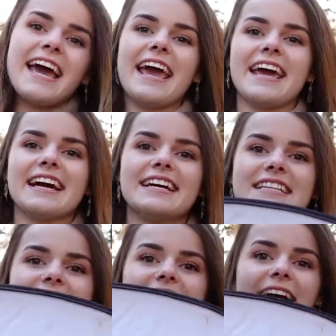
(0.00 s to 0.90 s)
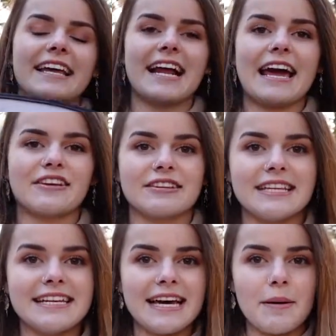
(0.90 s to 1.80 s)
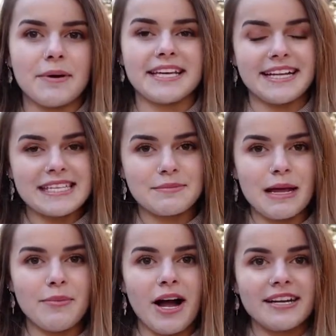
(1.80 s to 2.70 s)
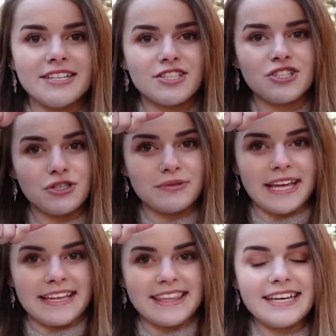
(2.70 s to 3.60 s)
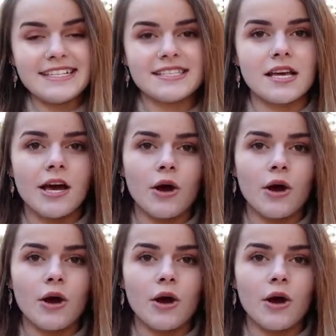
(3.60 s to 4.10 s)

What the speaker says: and I can either lean it up against my body to shoot like this,